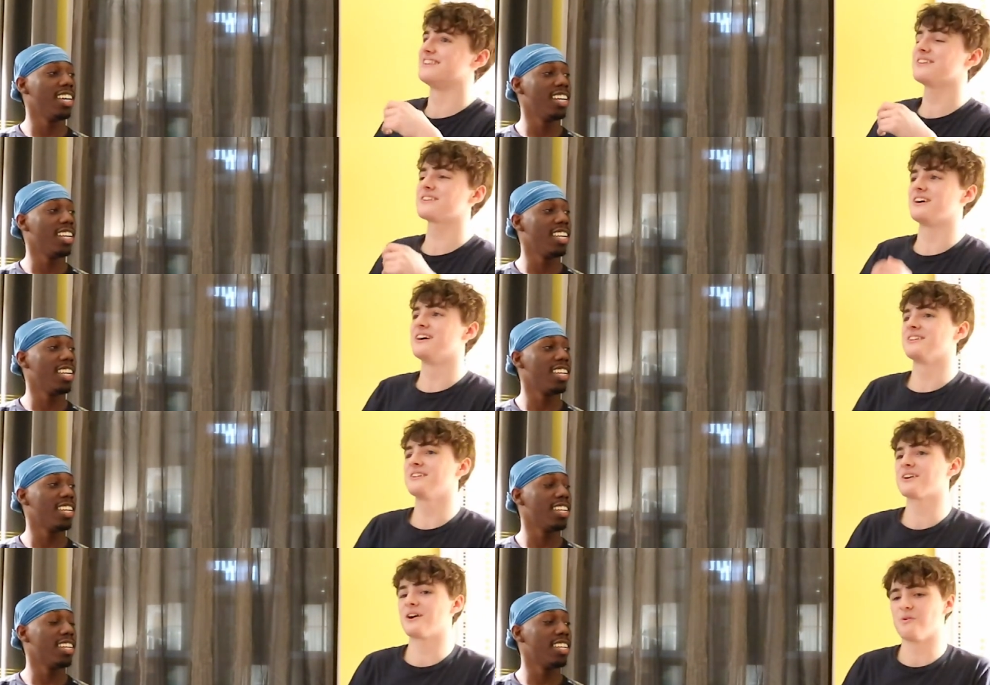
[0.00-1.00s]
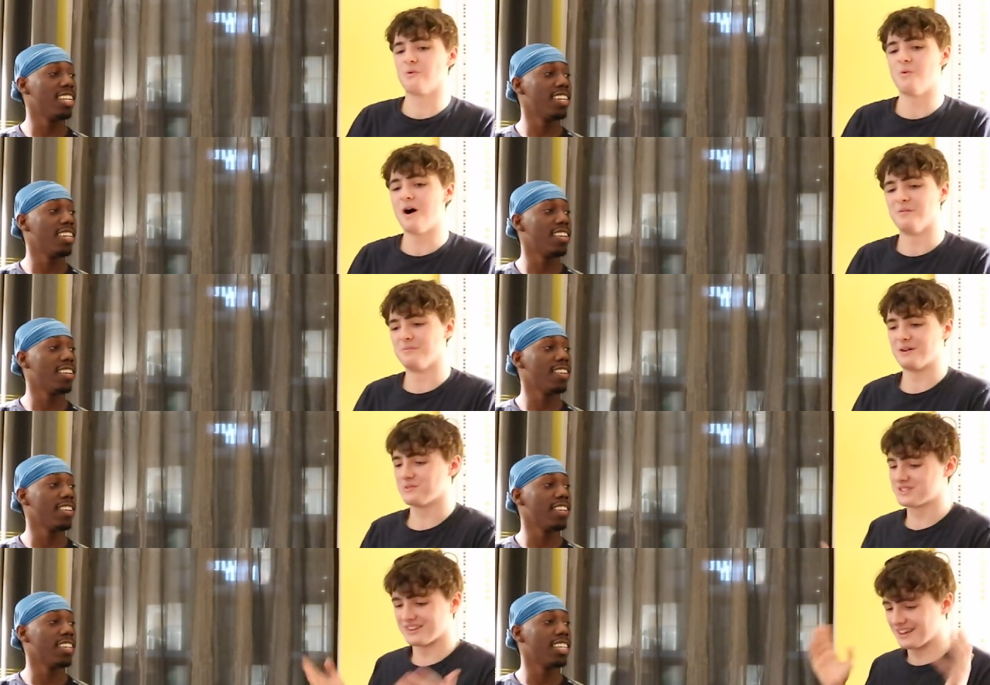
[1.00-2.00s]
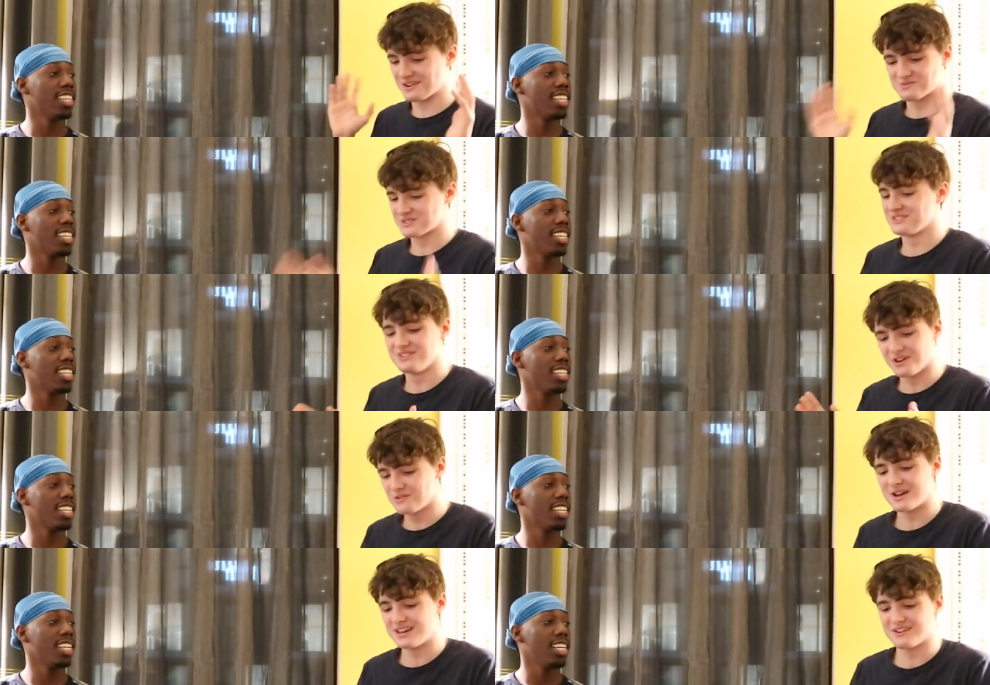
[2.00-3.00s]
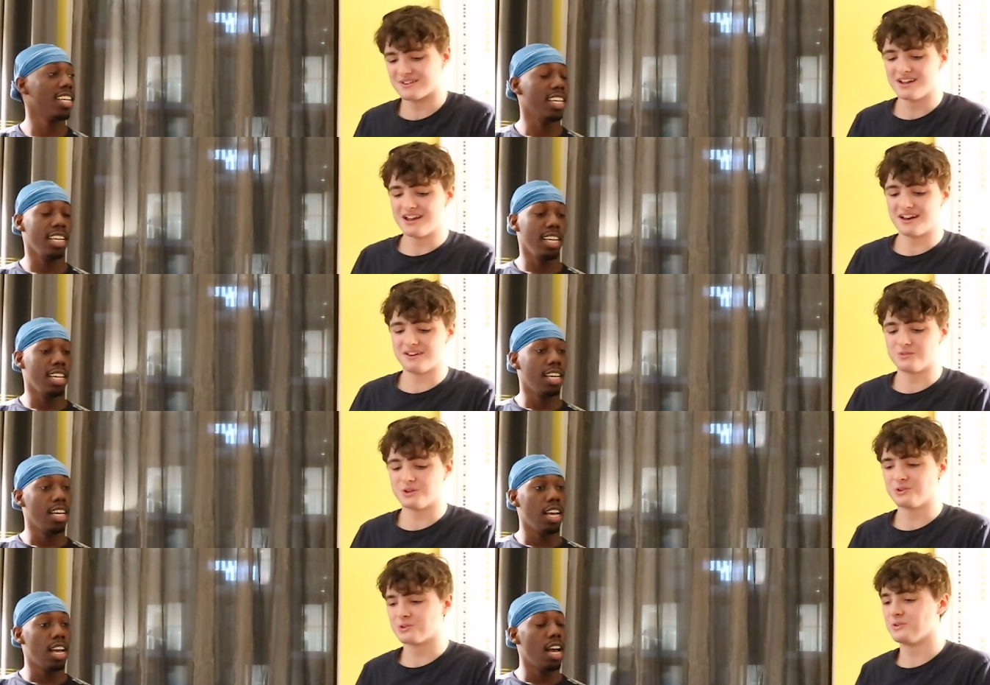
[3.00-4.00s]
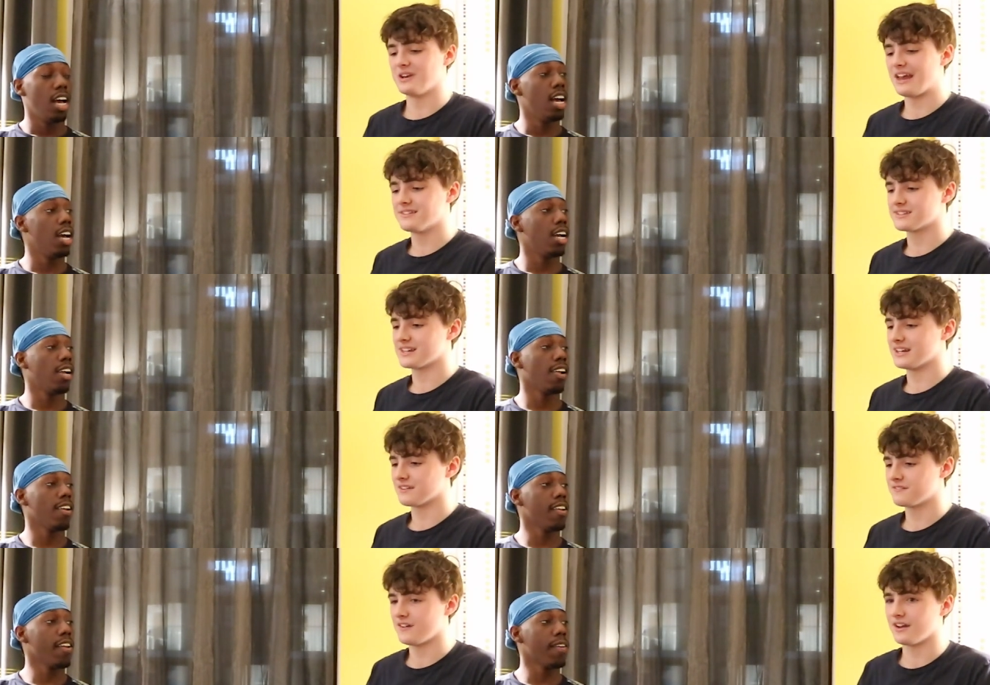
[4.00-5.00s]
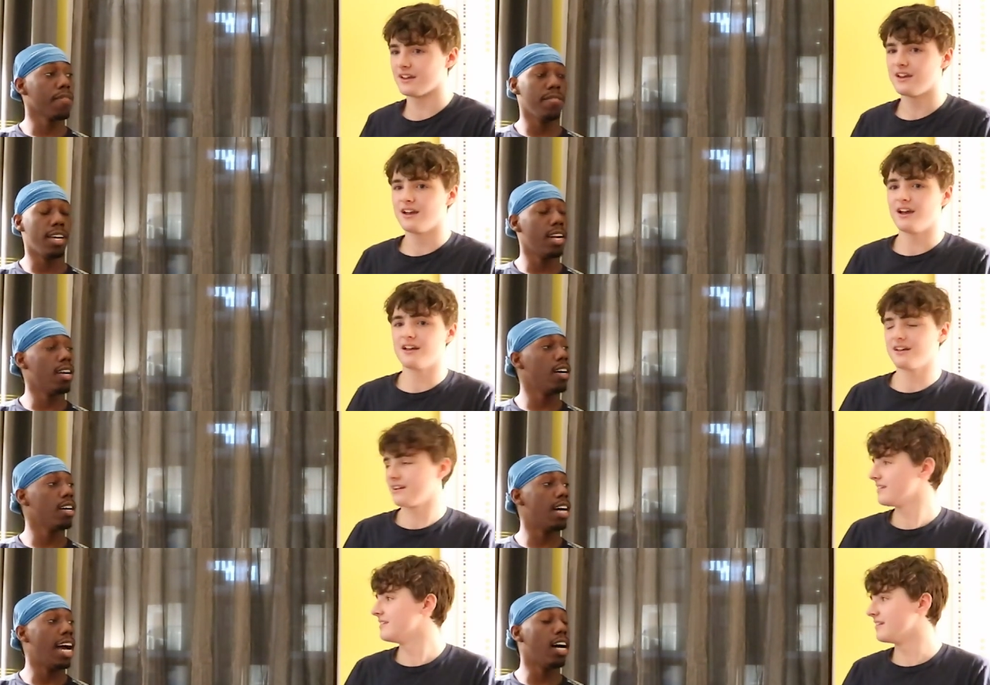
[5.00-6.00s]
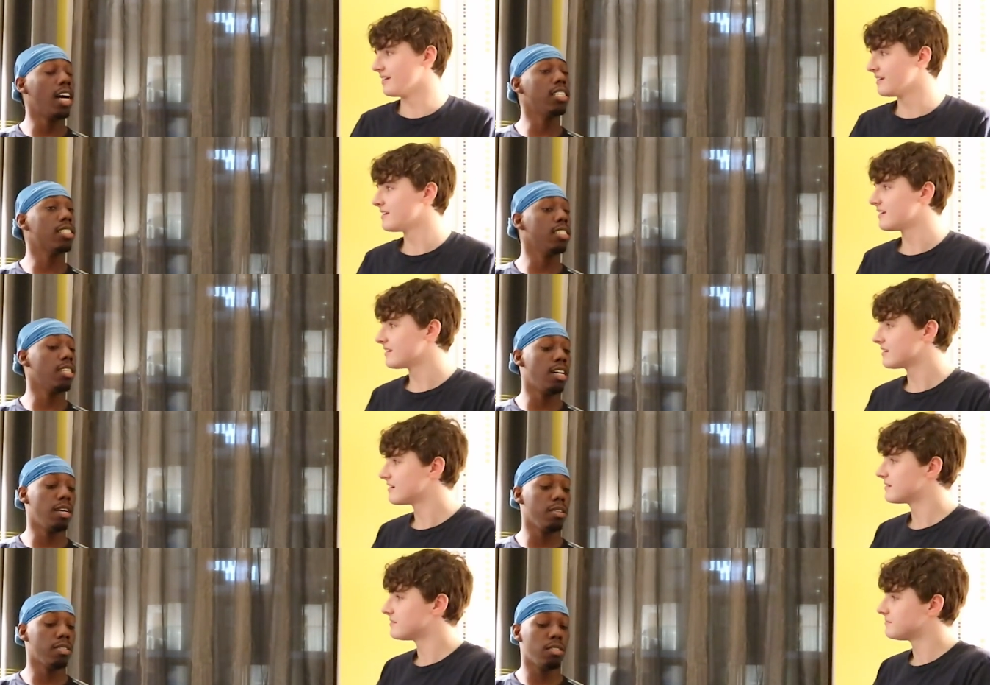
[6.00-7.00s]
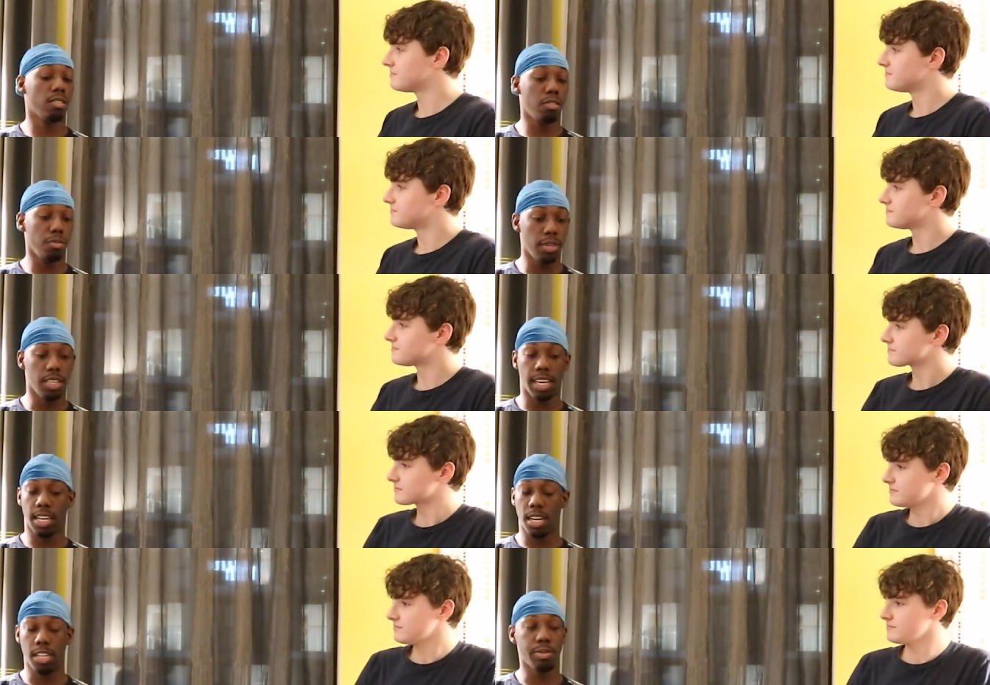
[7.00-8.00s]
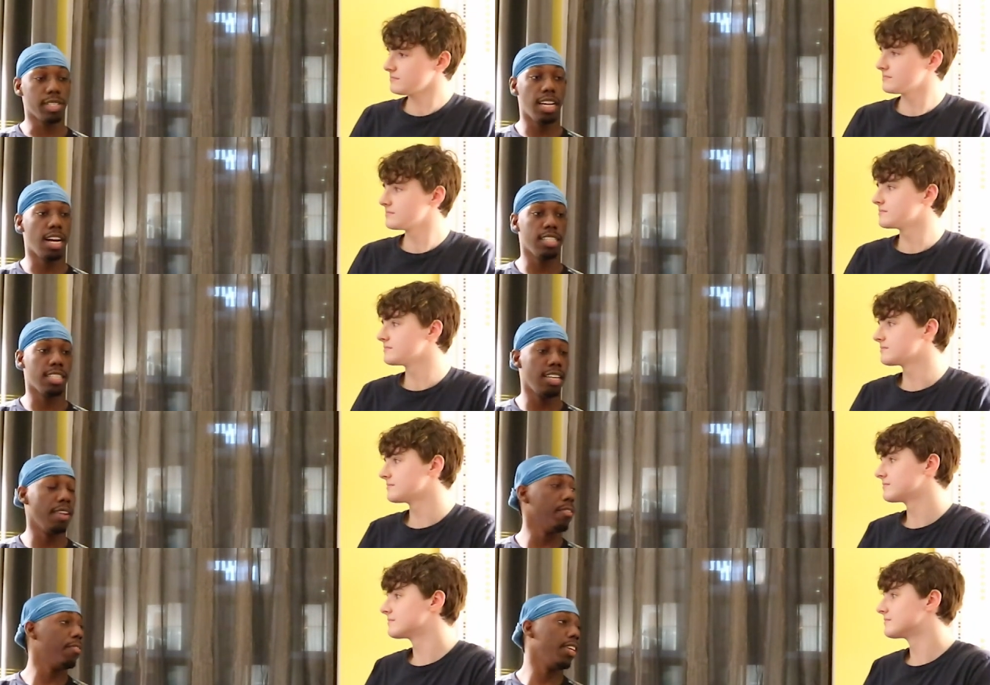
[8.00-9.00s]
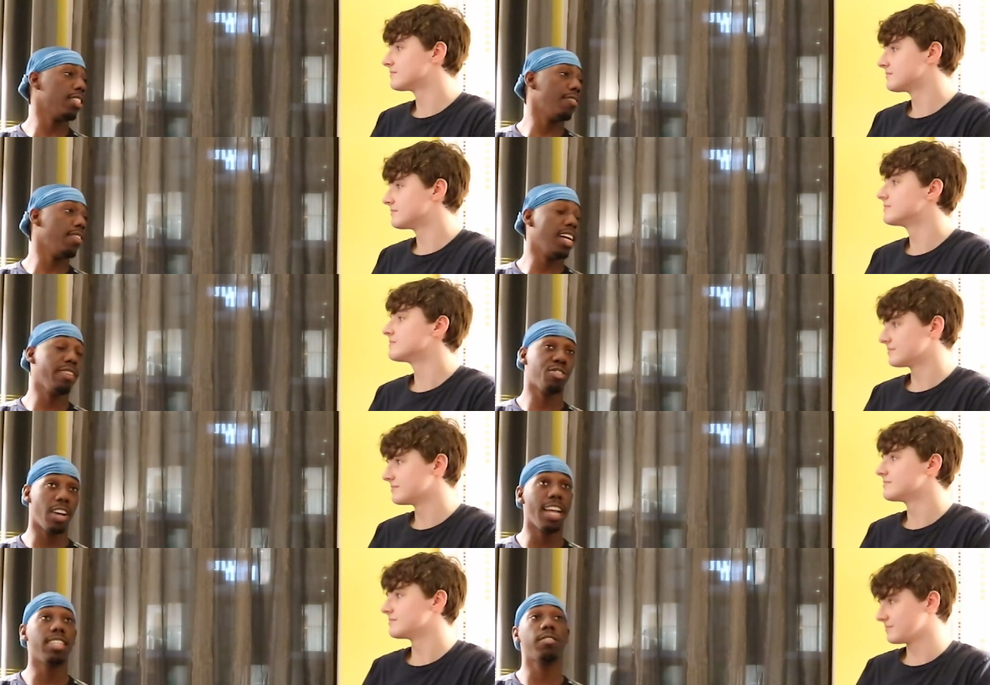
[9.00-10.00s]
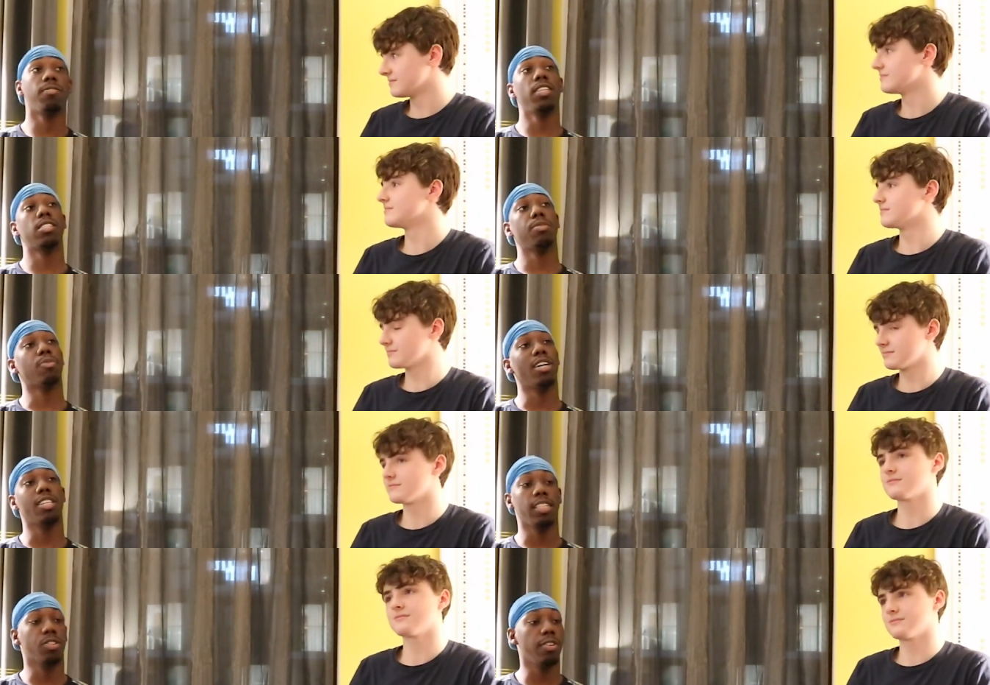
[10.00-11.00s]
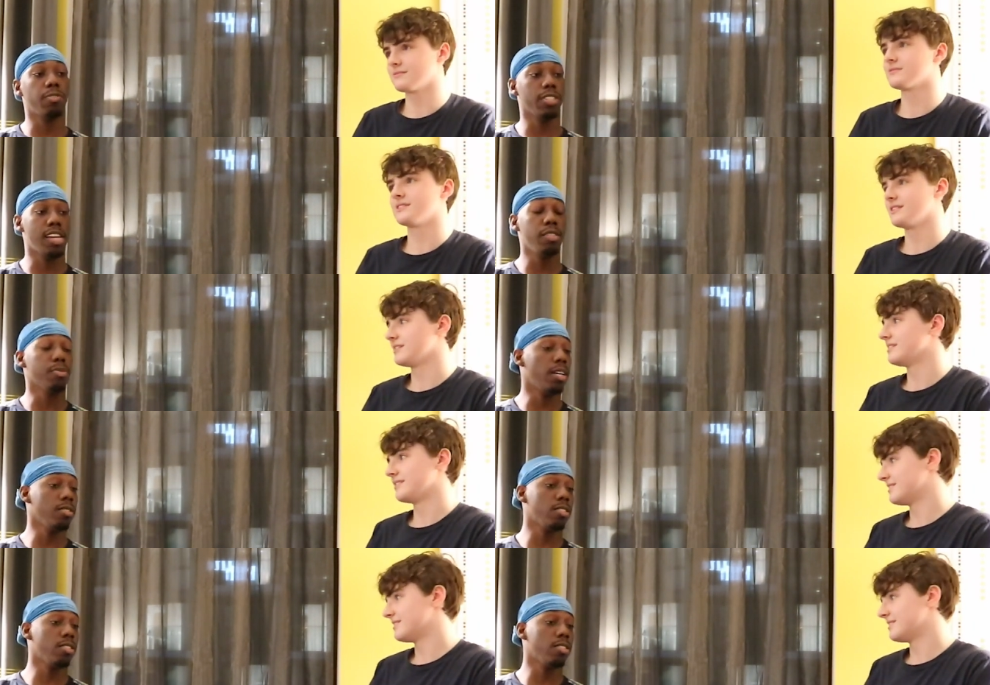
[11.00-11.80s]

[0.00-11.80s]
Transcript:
Speaker 1: And the other guy, the other guy won, but it wasn't like was nowhere near what you call an entertaining fight. Not at all.
Speaker 2: I honestly. Uh, to be like 100% honest, I never finished that fight. I tried to finish it probably like three or four times, but I was